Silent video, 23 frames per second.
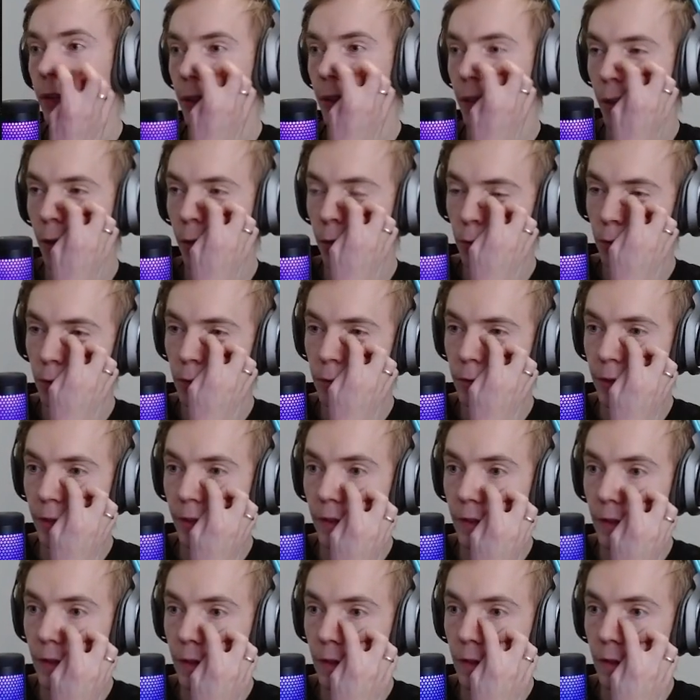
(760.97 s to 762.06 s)
the cold
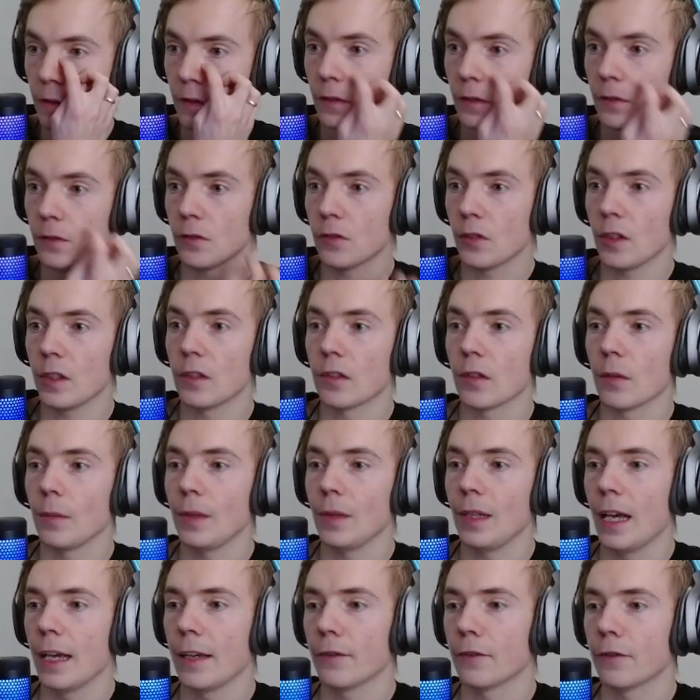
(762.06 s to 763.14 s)
resistance nodes and some
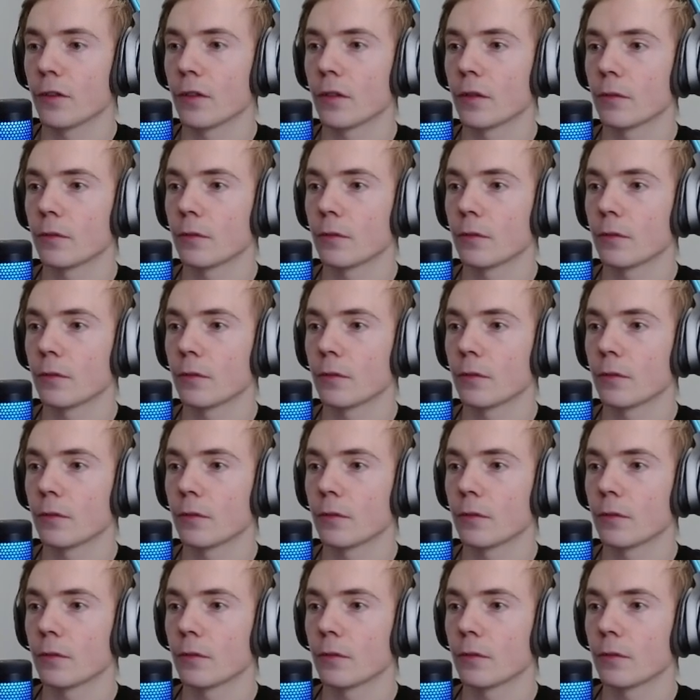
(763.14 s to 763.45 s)
life,